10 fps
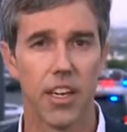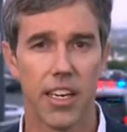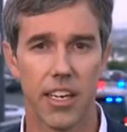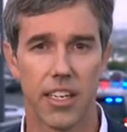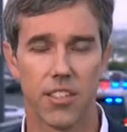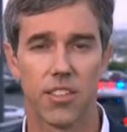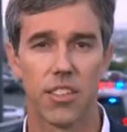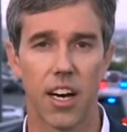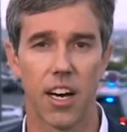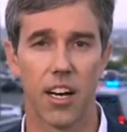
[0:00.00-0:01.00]

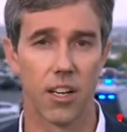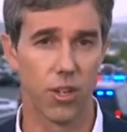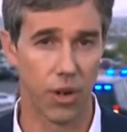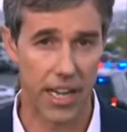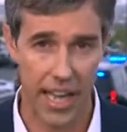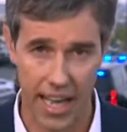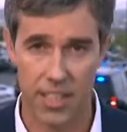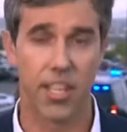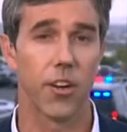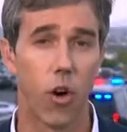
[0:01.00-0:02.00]
His great
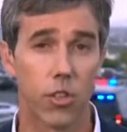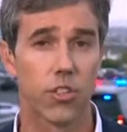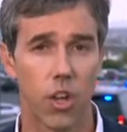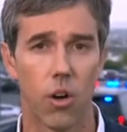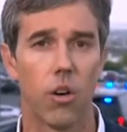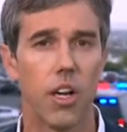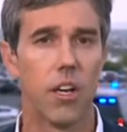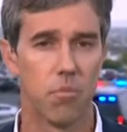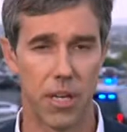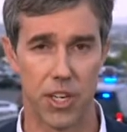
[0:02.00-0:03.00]
aunt had also
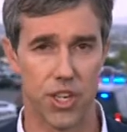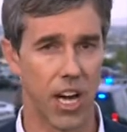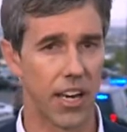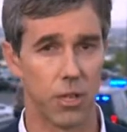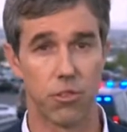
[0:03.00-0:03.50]
been shot.